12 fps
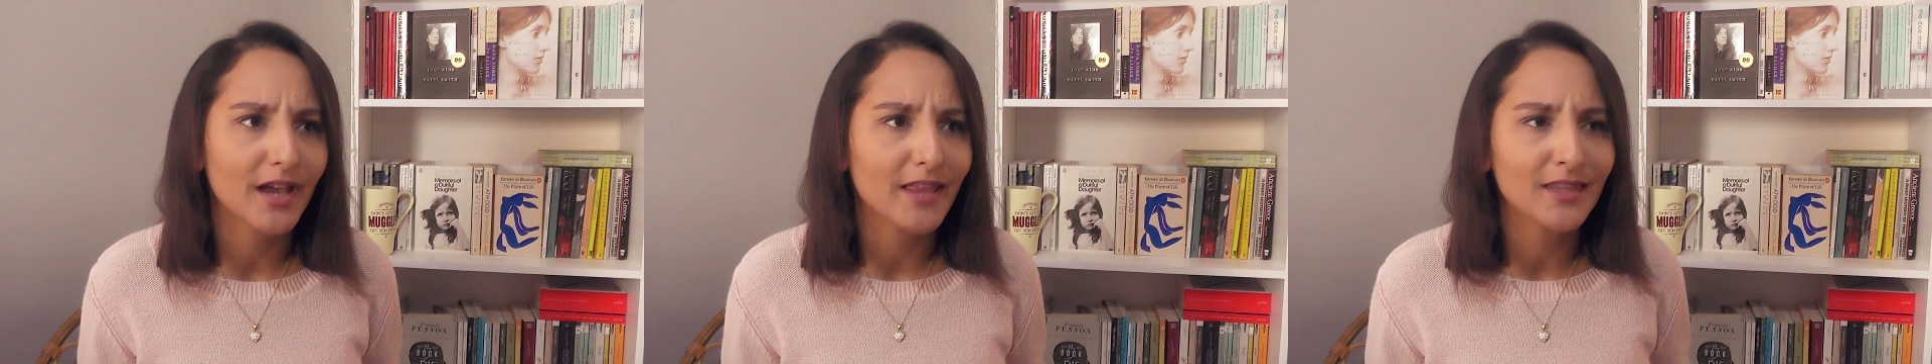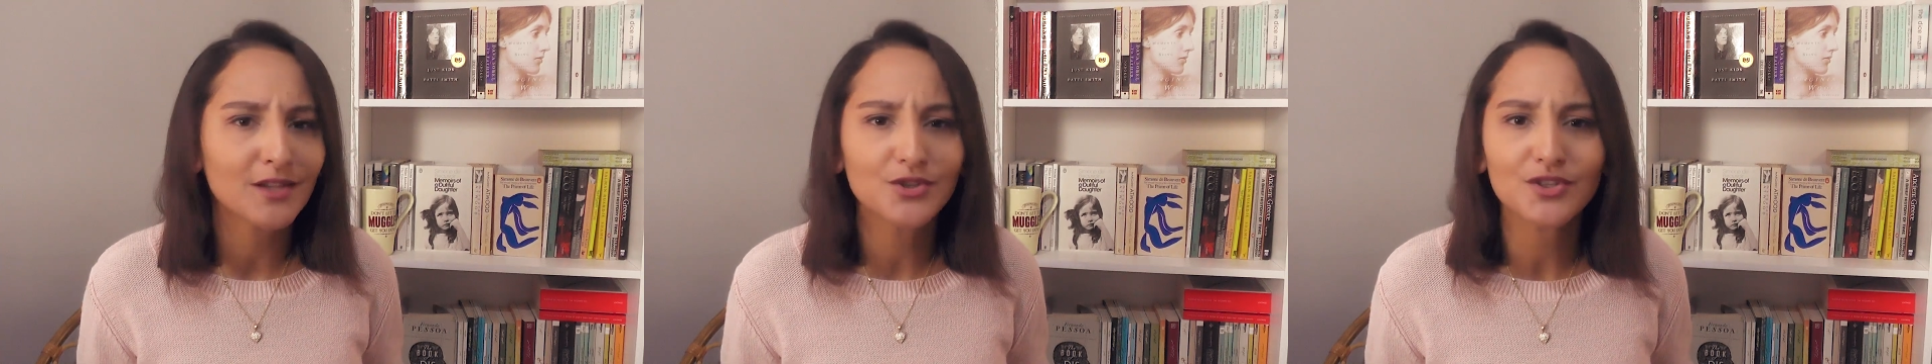I
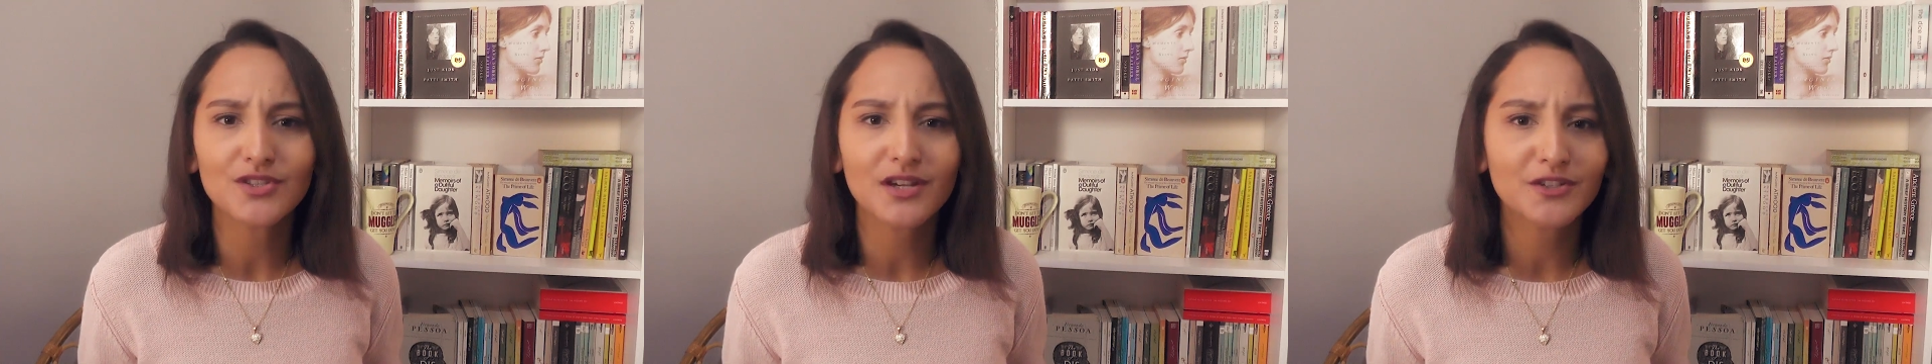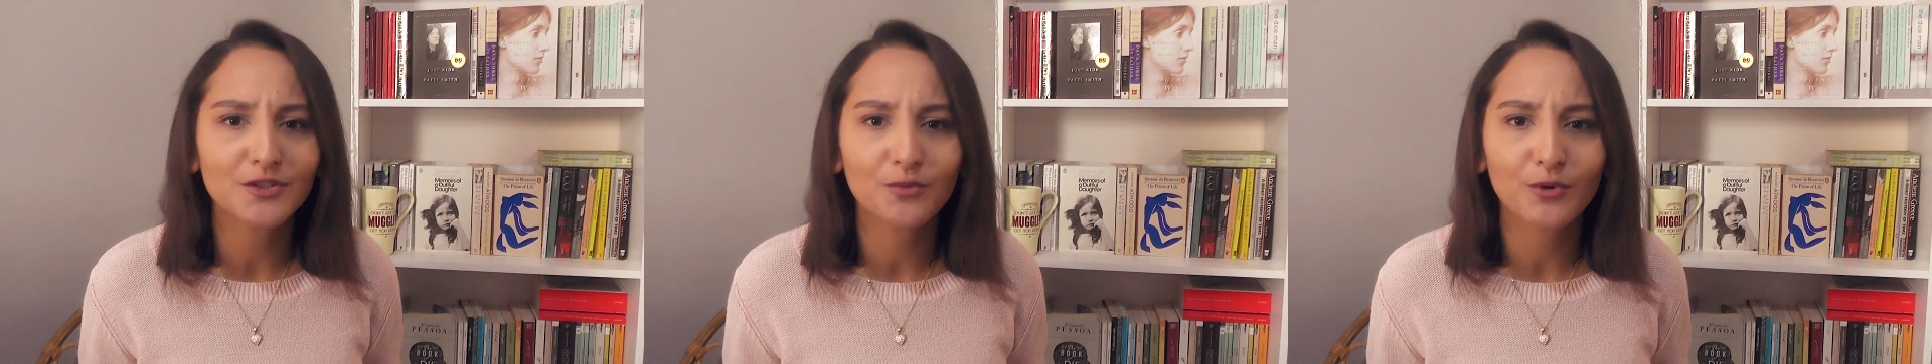think she
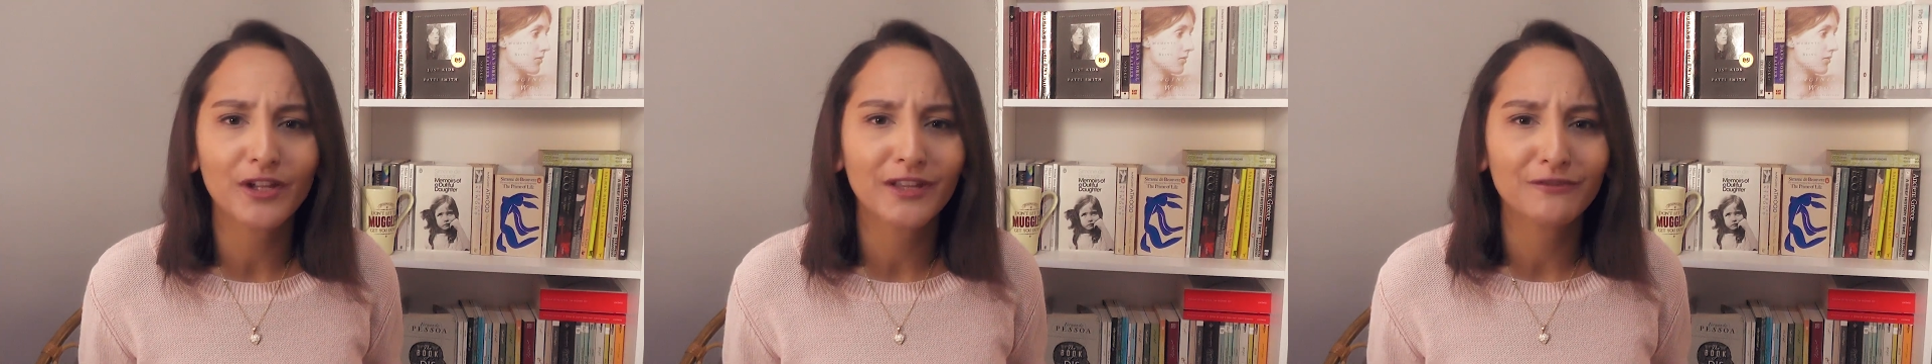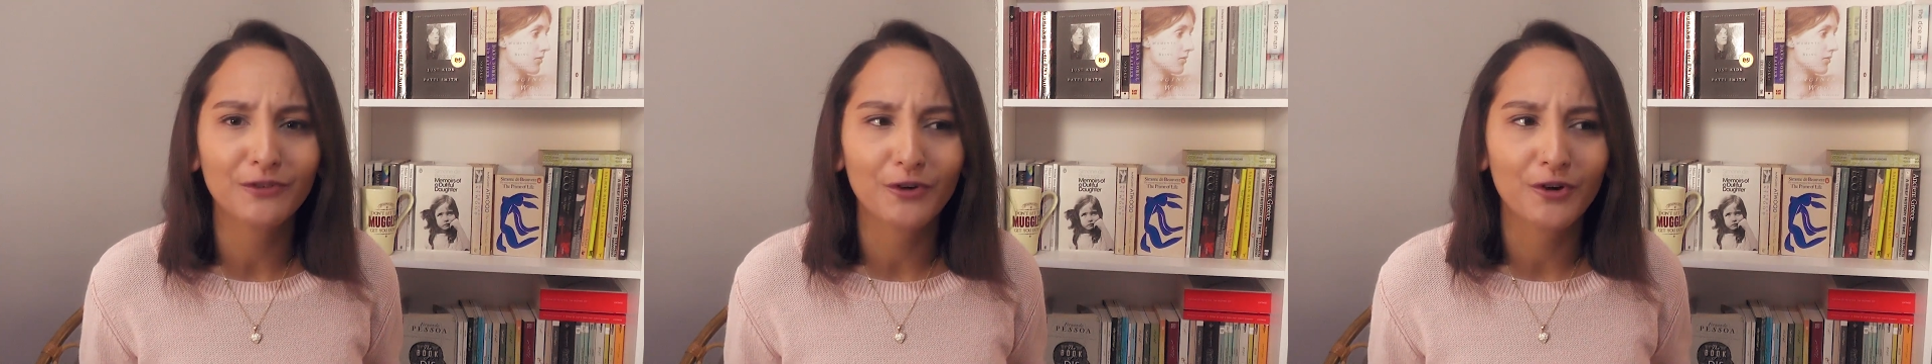started
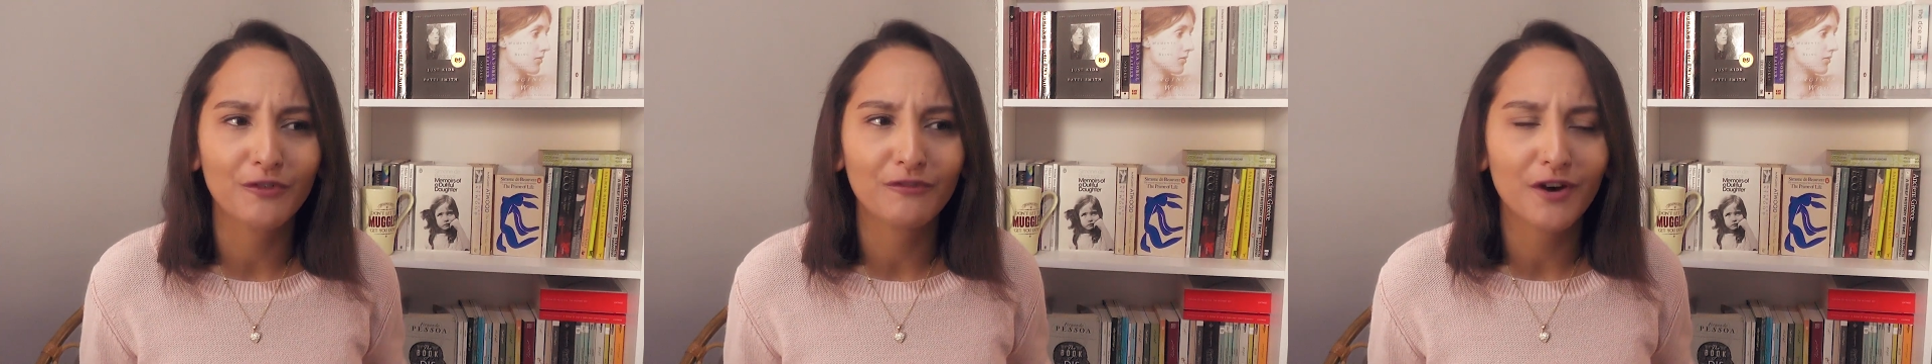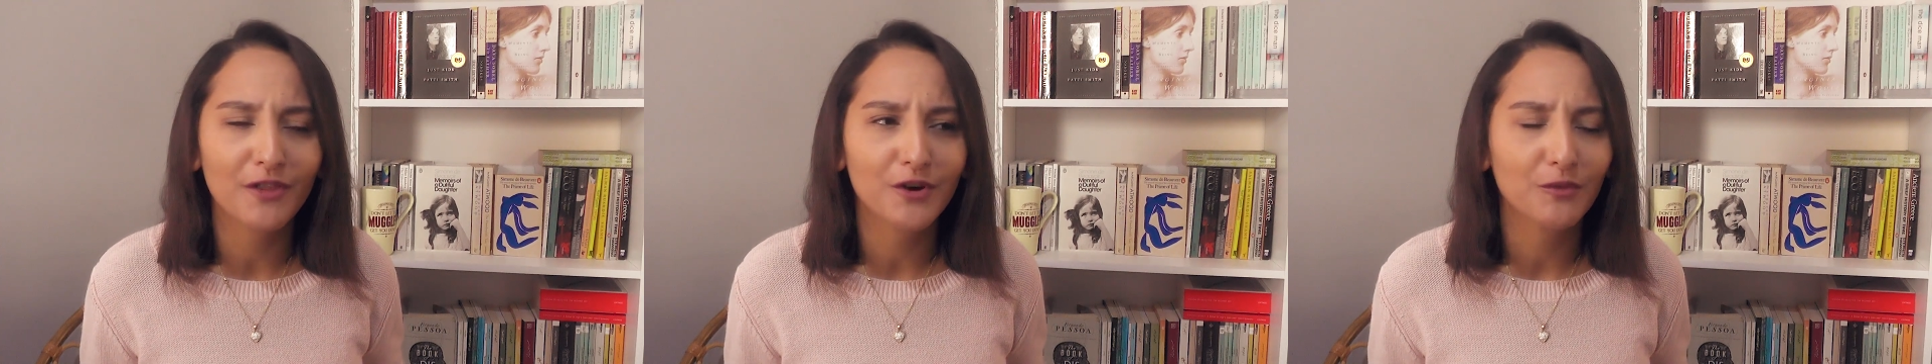working for her
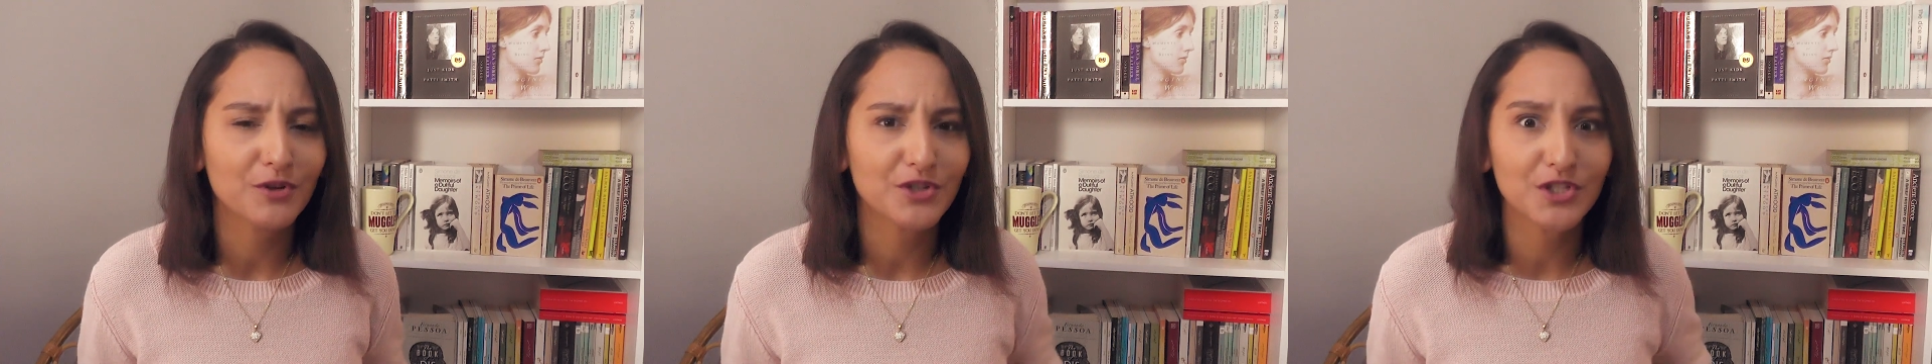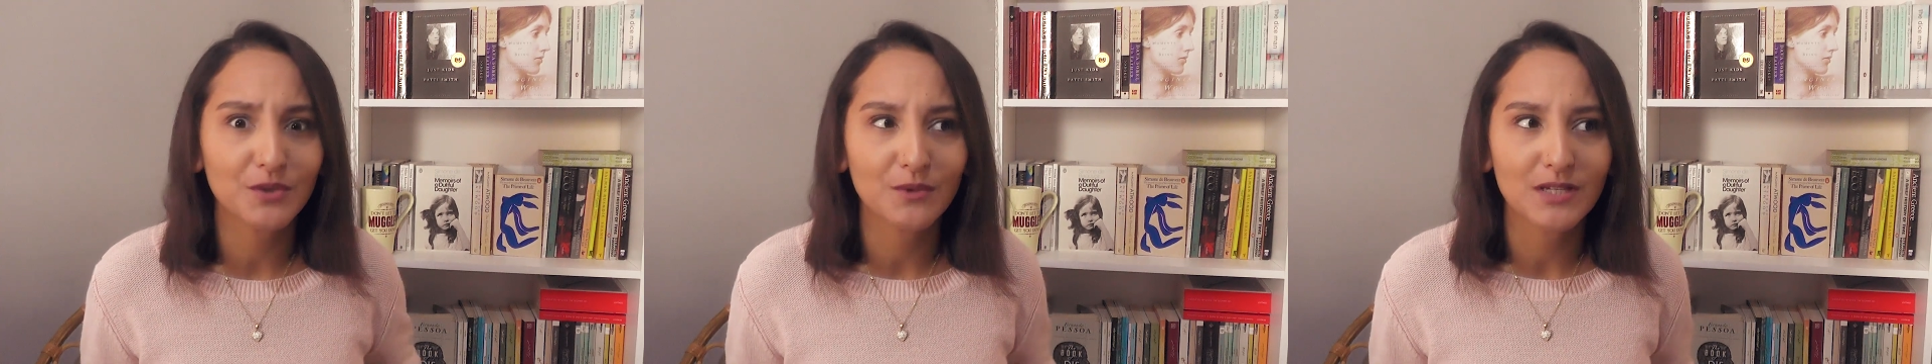father when
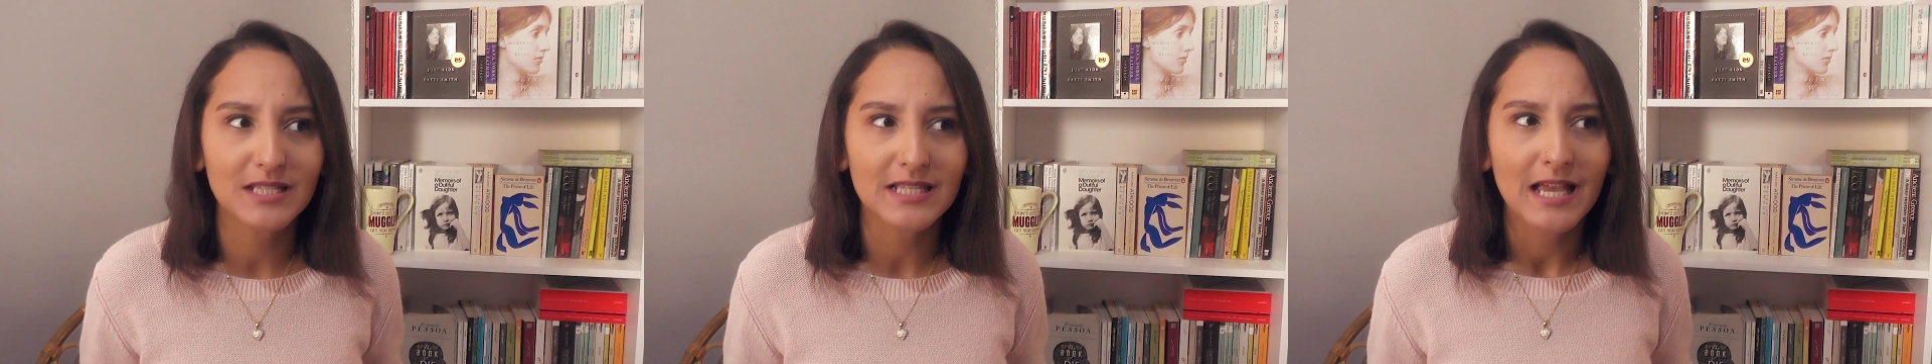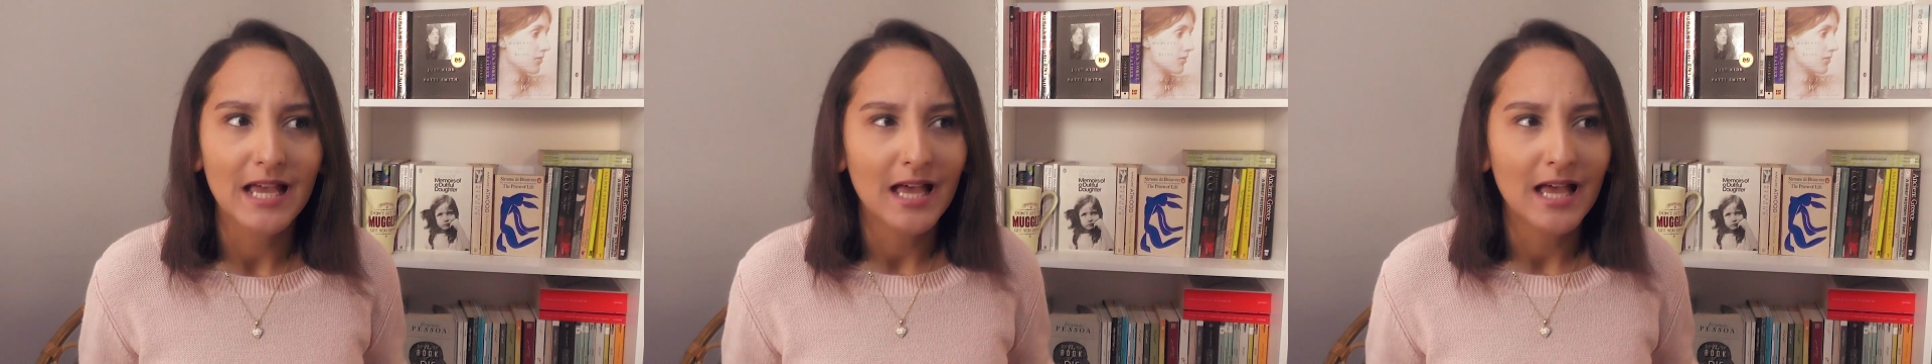she was